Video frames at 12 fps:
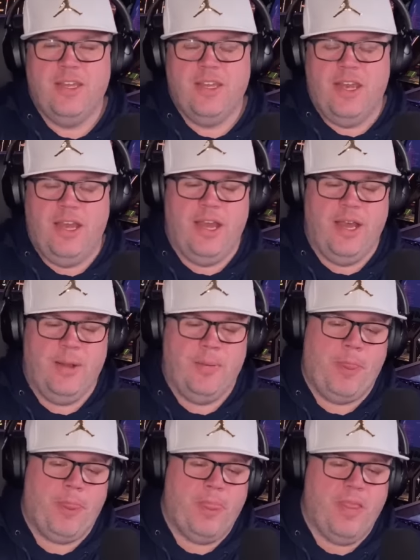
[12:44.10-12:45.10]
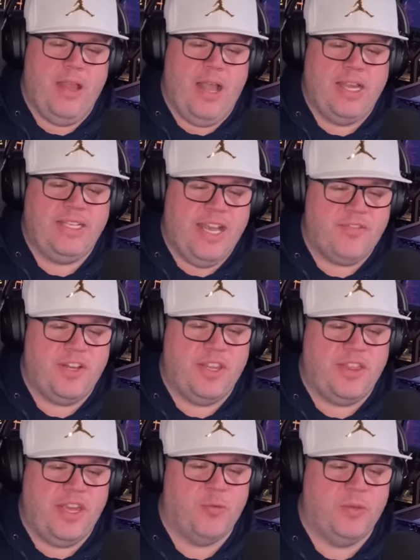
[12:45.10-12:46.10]
um, I definitely
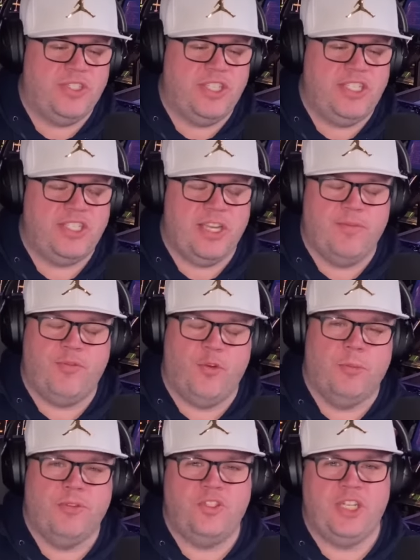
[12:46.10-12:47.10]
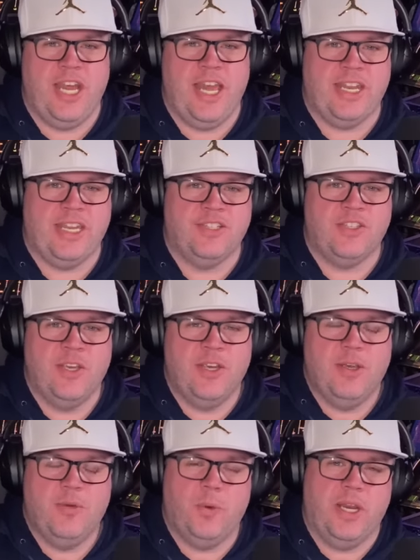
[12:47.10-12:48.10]
think we'll see some form of shenanigans
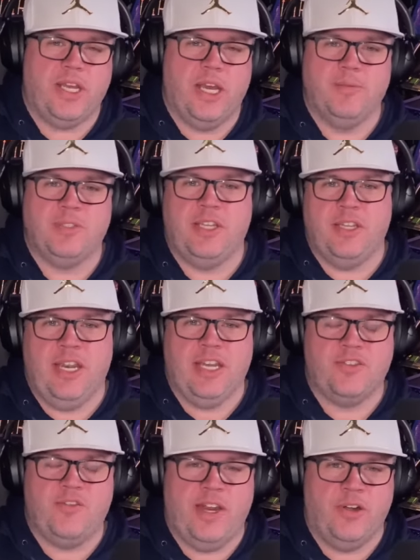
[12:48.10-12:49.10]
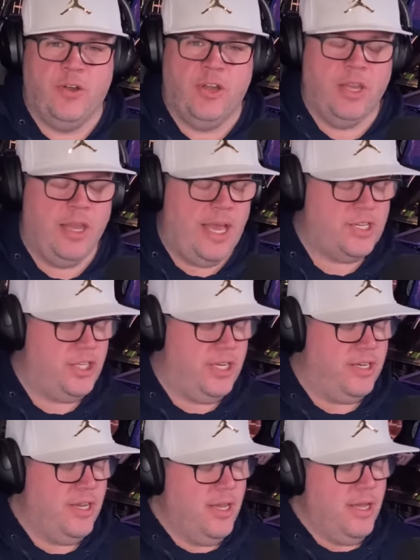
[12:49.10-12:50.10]
when it comes to the next federal election.